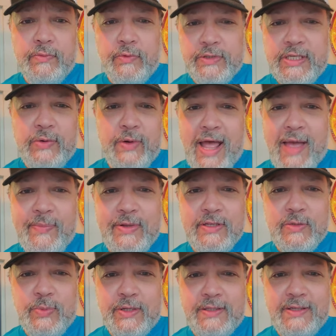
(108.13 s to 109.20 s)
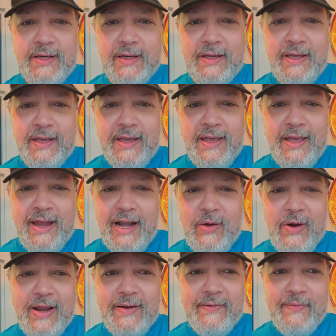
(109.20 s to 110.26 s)
We'll see what happens. But at any
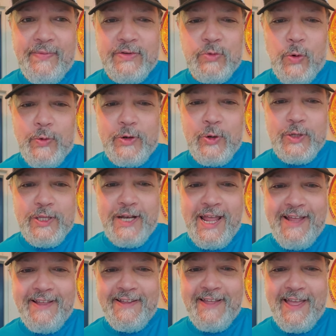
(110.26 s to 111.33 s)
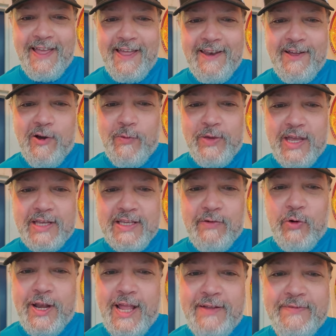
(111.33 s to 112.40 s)
rate, that's what we're doing today. And I hope you guys have a
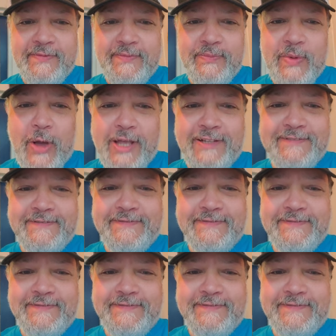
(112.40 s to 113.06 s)
great day. Bye-bye.